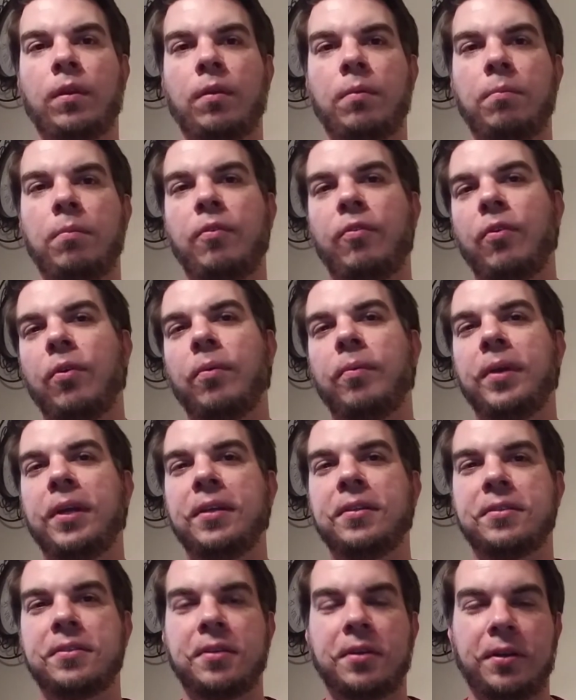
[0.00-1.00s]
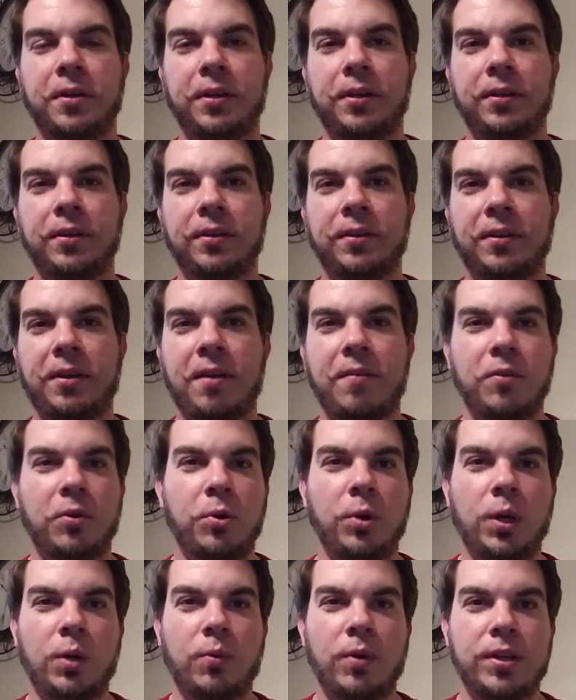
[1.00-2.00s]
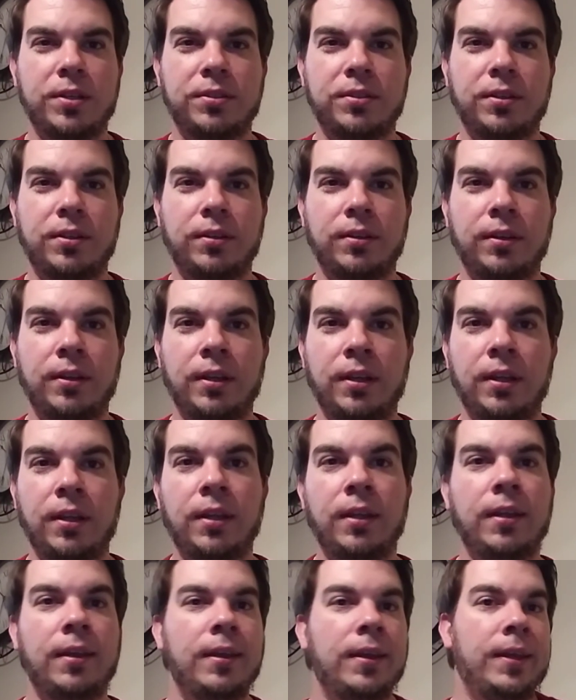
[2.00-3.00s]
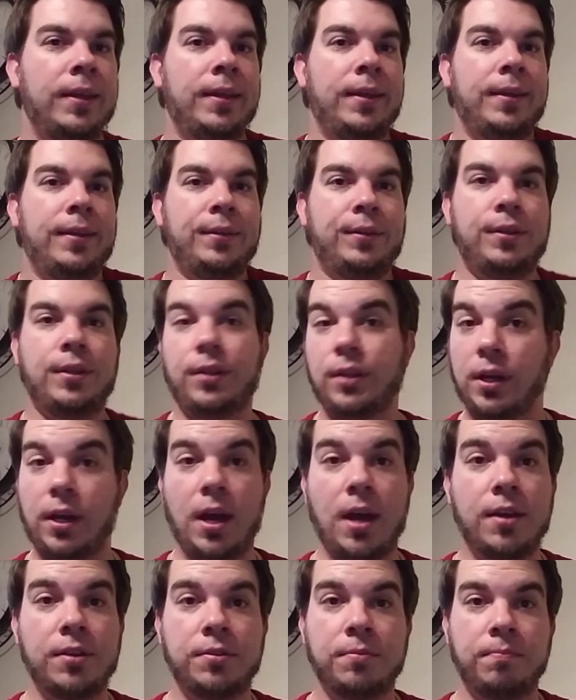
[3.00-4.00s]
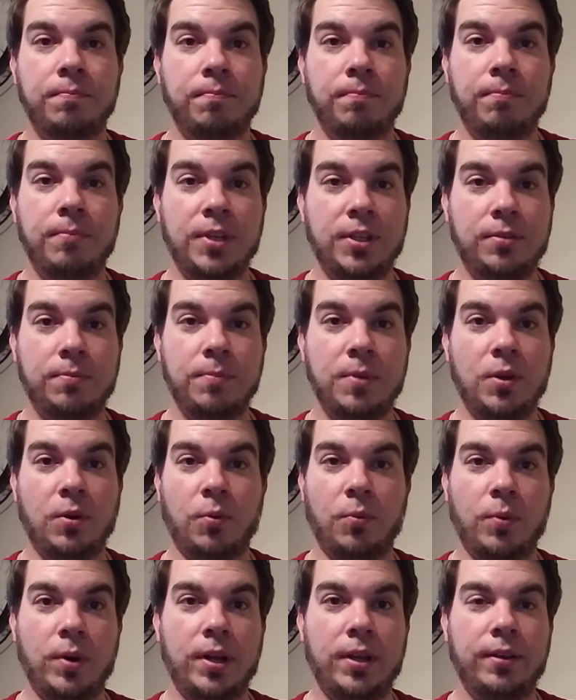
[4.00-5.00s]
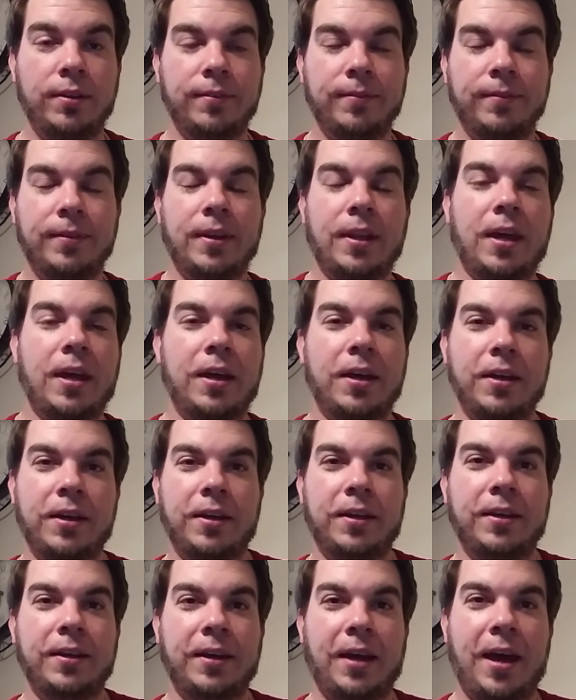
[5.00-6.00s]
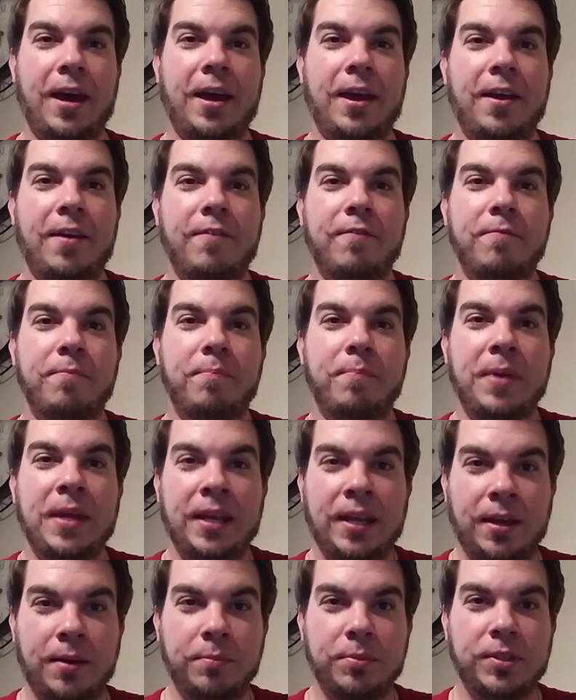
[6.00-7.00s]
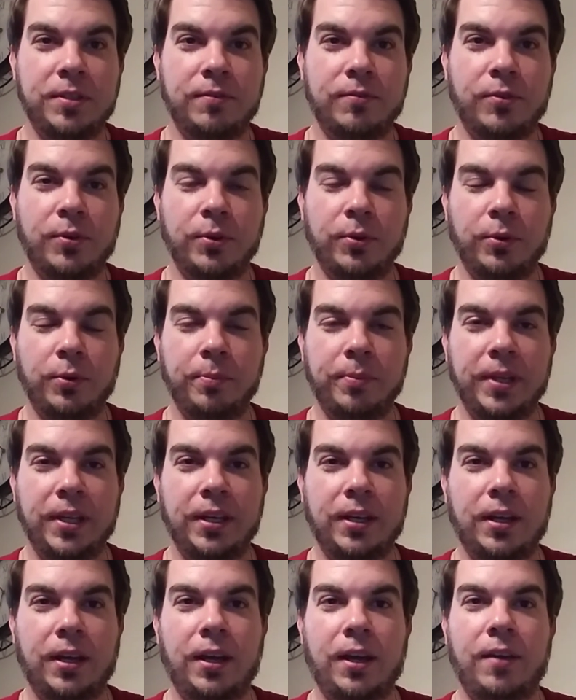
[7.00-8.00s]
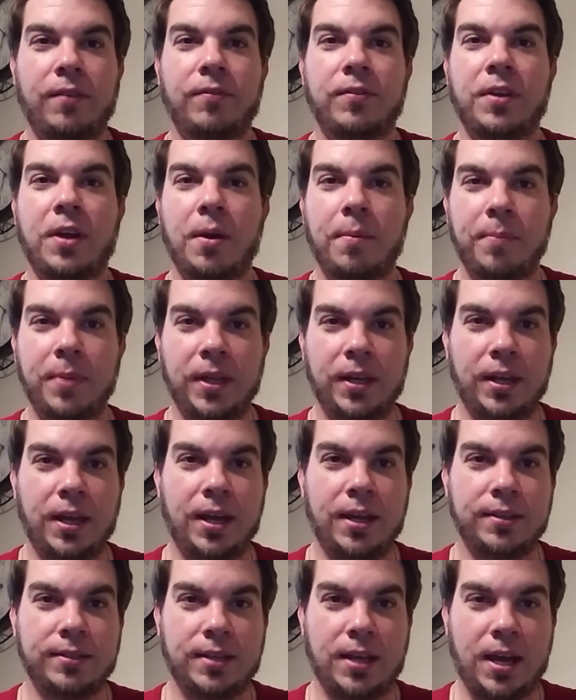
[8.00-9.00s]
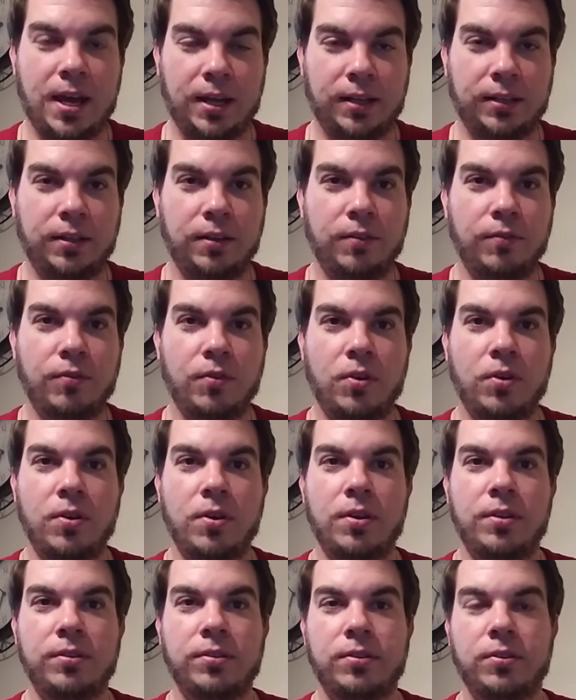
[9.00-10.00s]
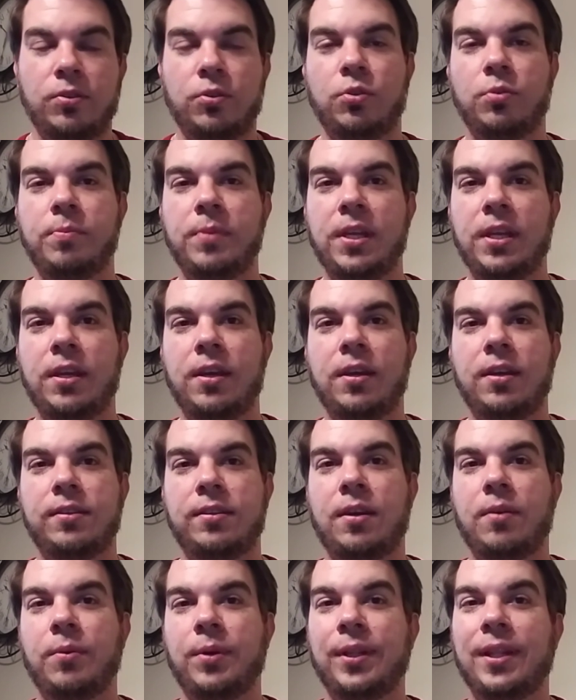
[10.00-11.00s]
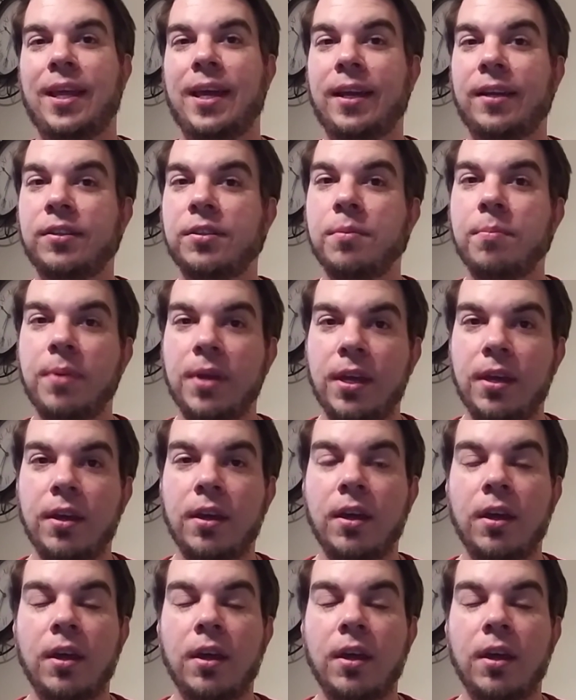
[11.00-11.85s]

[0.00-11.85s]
Before we get started, I have a quick question. Did you guys miss me or what? I have been absent for a little bit. I have not been as active on social media as I would like to be.